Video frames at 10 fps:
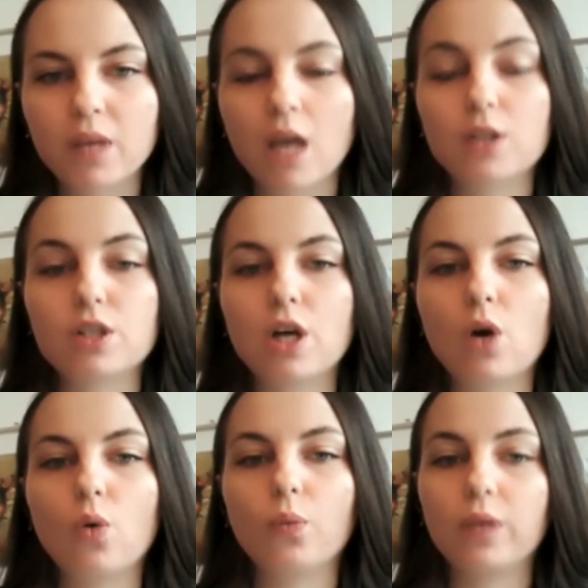
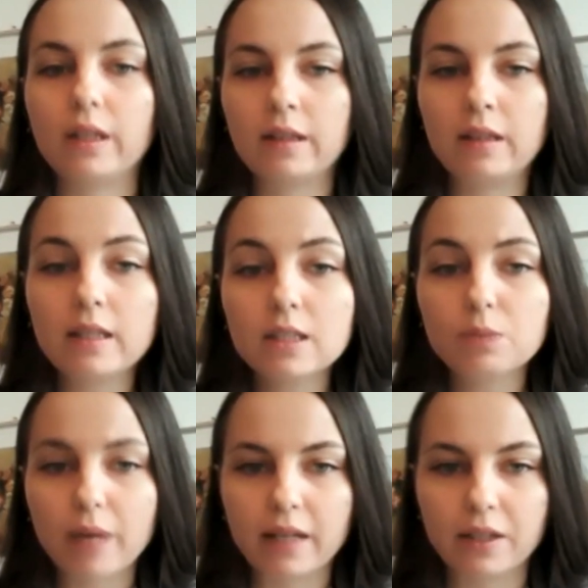So in this
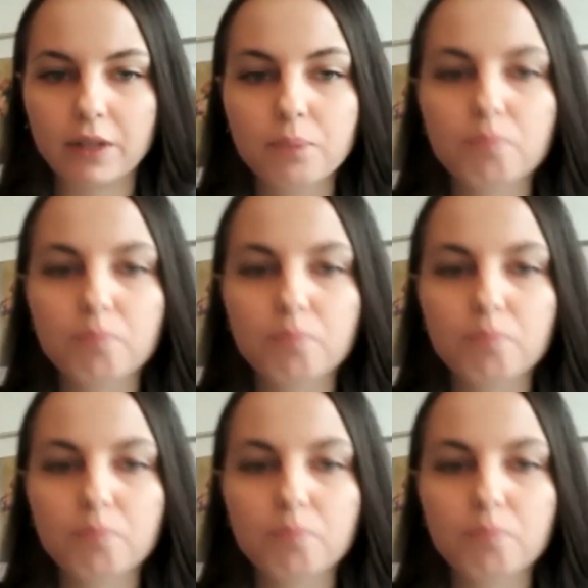manner,